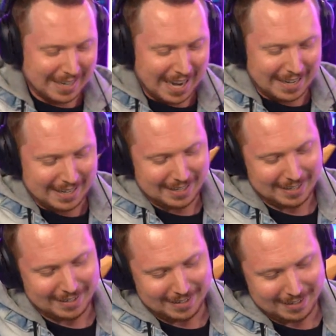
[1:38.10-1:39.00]
Okay.
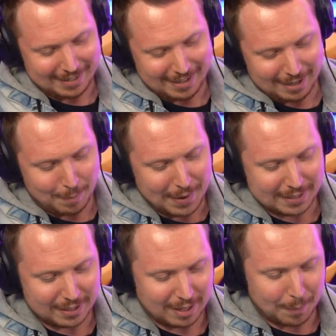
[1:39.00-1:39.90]
I'm gonna
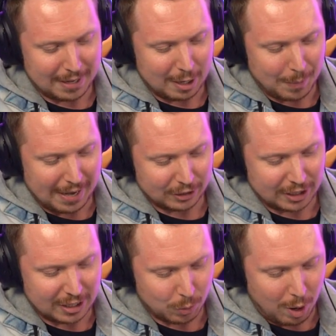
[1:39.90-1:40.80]
mix this up a little bit
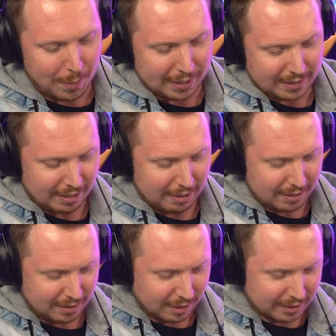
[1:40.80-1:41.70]
actually as well because
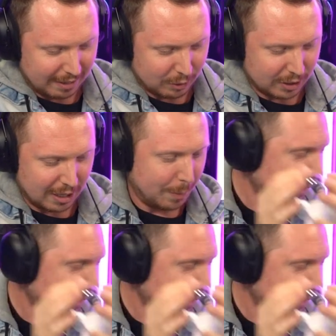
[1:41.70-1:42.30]
there's just a